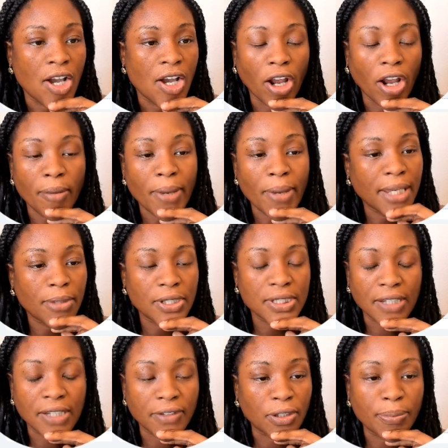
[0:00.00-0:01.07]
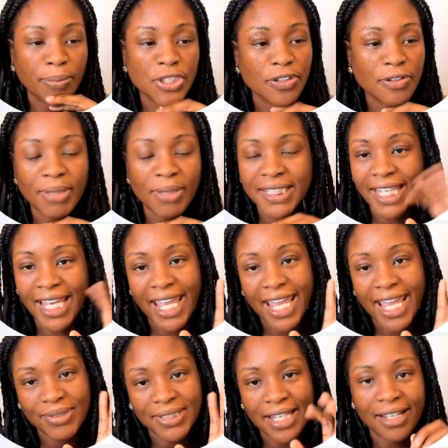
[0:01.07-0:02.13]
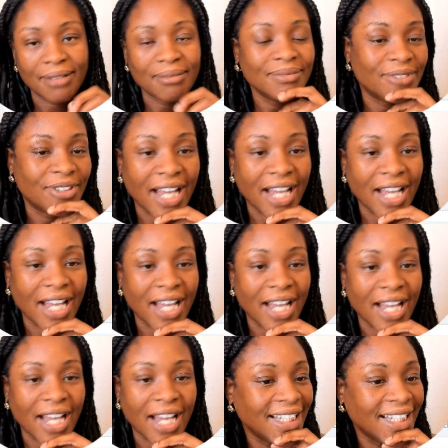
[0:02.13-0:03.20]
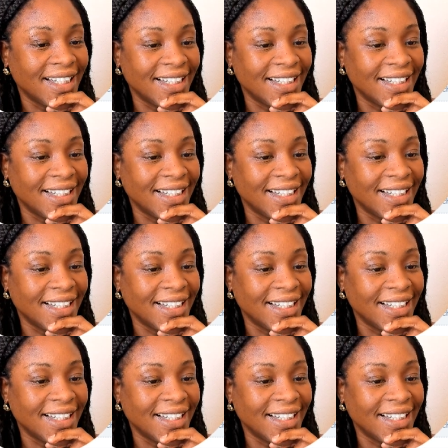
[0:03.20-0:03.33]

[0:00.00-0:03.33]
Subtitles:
All of my emails have a little picture of me saying, hey, what's up? You got this.